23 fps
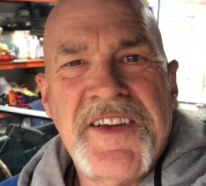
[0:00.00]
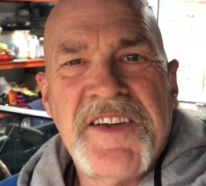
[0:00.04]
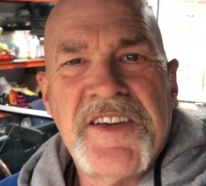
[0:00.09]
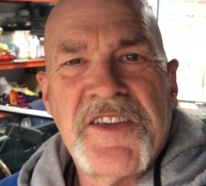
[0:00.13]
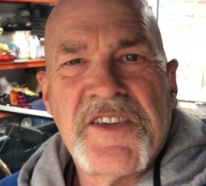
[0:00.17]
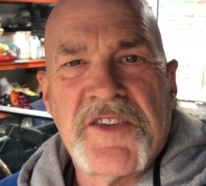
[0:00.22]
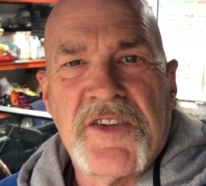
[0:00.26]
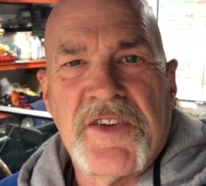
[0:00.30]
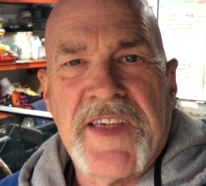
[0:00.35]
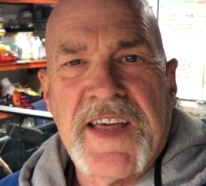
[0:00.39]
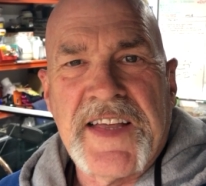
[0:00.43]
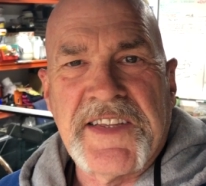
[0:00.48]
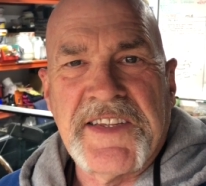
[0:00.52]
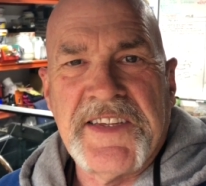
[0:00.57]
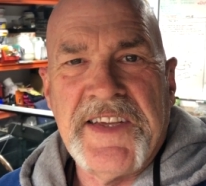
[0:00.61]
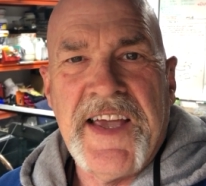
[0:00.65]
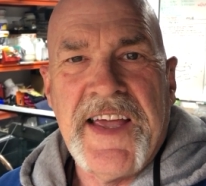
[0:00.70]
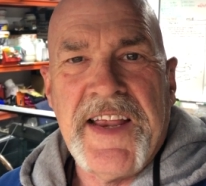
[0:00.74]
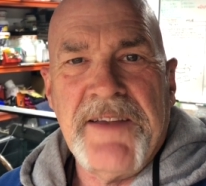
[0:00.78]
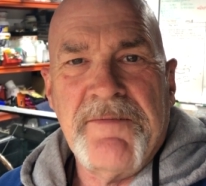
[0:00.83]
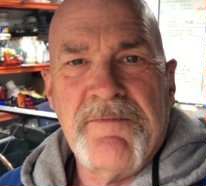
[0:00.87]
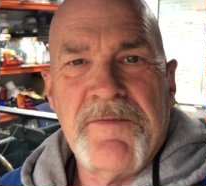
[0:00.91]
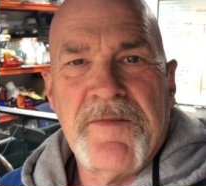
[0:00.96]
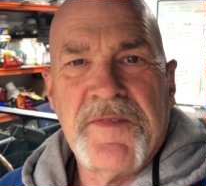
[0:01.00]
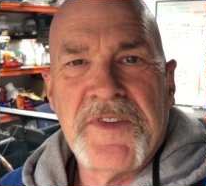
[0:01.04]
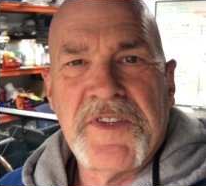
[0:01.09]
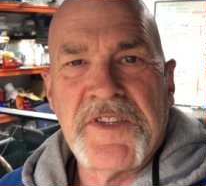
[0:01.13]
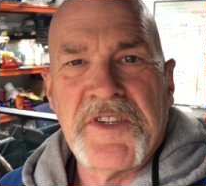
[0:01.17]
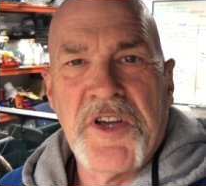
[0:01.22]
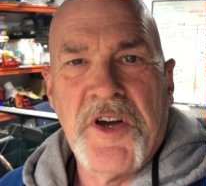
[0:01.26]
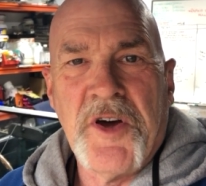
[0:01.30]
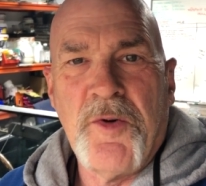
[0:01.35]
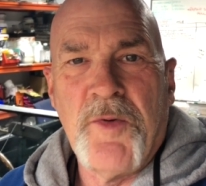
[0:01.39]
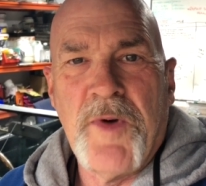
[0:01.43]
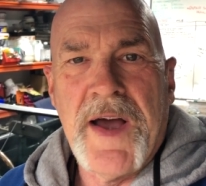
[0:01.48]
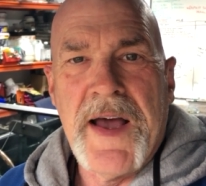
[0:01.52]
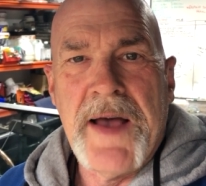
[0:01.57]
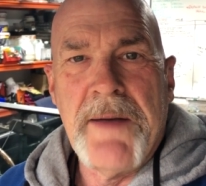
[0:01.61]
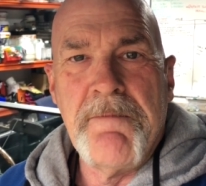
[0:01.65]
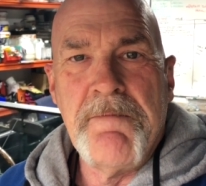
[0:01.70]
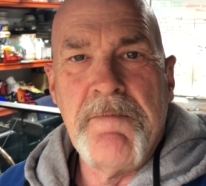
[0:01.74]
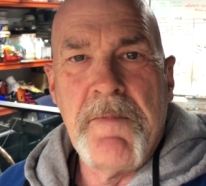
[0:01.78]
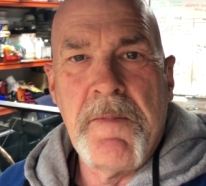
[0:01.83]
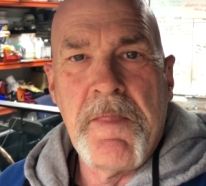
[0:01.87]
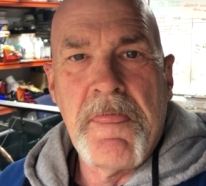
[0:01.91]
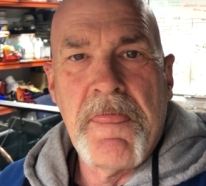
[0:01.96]
So that's it. So
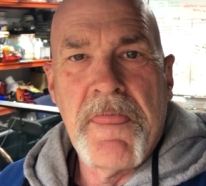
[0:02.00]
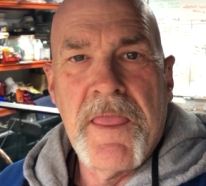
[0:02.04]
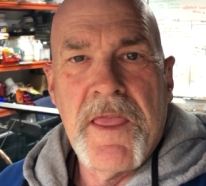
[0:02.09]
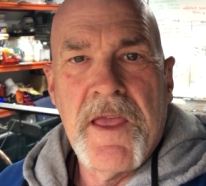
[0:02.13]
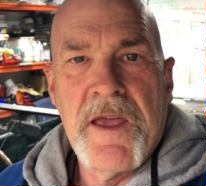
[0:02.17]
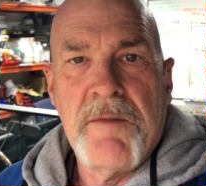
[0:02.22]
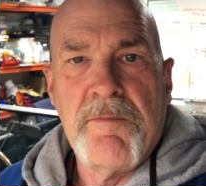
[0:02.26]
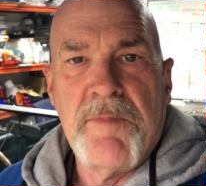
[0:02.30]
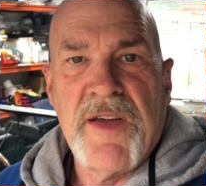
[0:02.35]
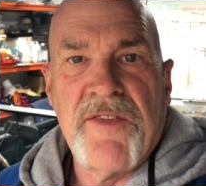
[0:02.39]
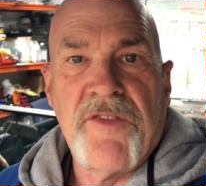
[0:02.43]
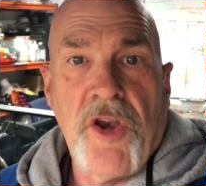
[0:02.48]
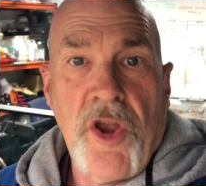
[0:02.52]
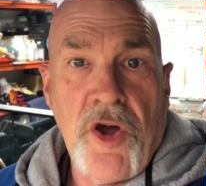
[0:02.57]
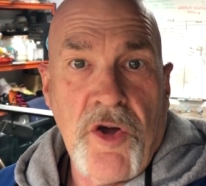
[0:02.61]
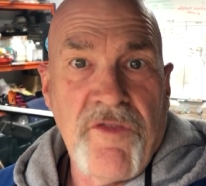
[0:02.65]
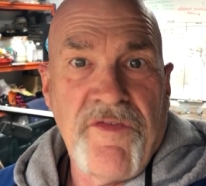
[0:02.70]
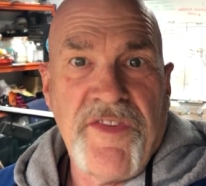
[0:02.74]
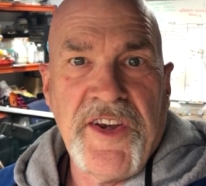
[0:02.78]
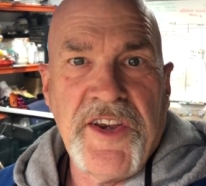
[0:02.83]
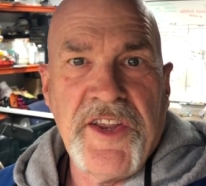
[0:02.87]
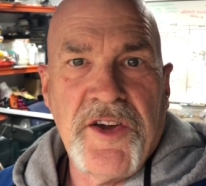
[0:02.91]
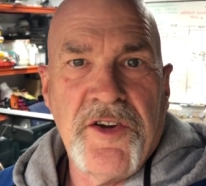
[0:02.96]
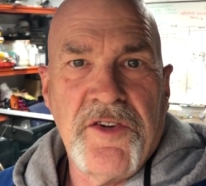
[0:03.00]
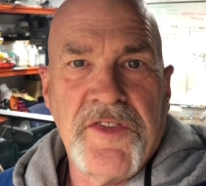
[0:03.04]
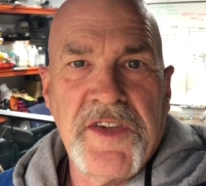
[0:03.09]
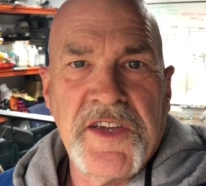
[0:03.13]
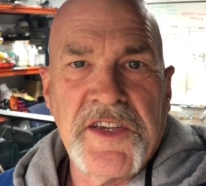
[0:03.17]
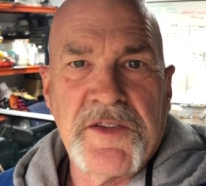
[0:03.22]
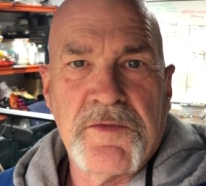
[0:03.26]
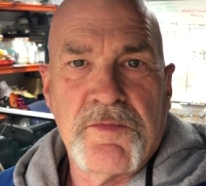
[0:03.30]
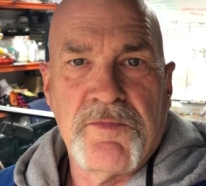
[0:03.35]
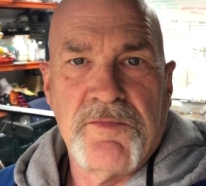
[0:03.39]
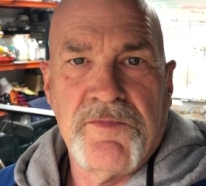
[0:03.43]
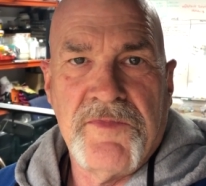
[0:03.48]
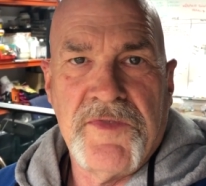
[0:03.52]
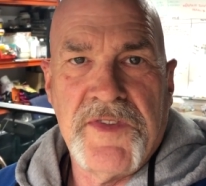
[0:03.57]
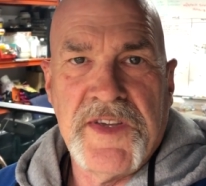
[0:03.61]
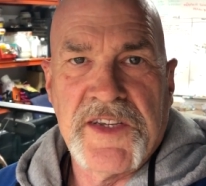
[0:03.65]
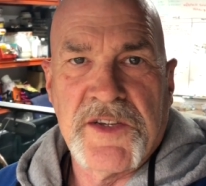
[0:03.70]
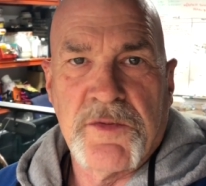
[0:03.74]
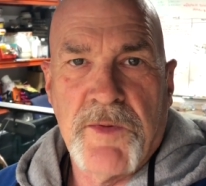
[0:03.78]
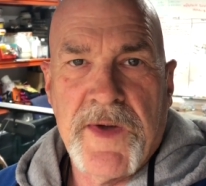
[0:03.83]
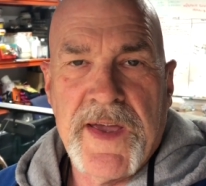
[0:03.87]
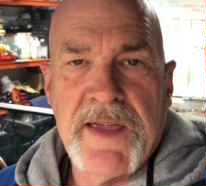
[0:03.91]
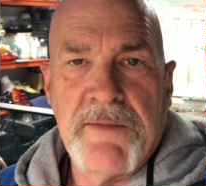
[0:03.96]
bit of a long video this
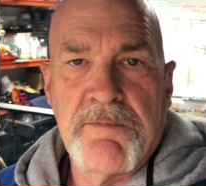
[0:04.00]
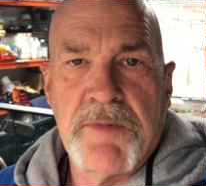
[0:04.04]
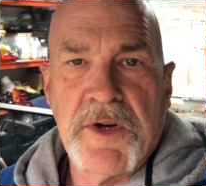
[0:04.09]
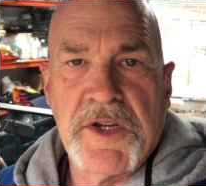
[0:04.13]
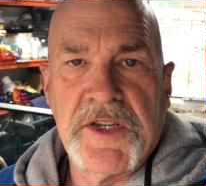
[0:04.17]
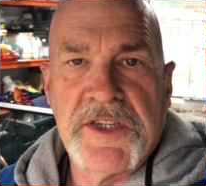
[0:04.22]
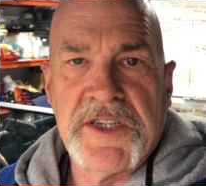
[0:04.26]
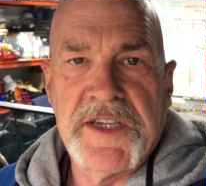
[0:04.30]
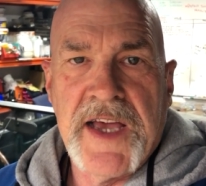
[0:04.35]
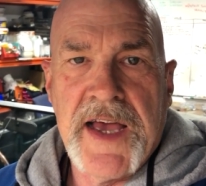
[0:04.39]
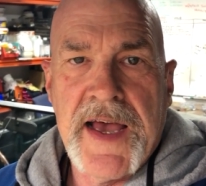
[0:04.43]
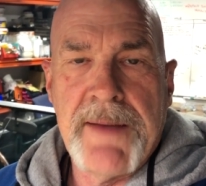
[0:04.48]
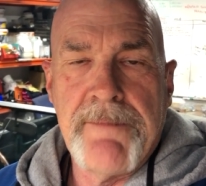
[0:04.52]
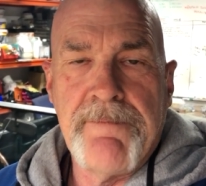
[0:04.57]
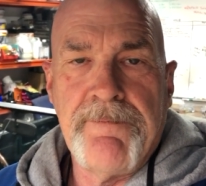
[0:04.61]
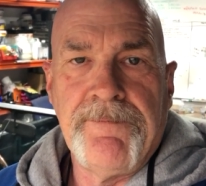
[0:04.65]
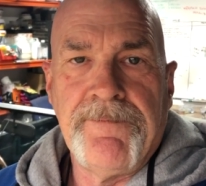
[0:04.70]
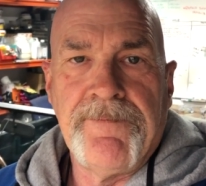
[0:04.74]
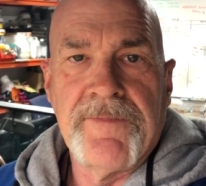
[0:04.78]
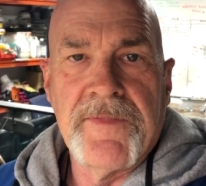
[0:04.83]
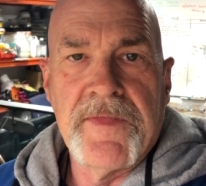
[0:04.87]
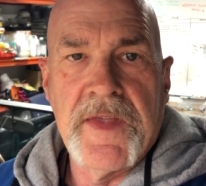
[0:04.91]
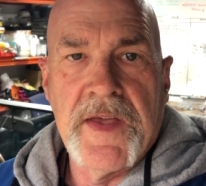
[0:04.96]
week, but in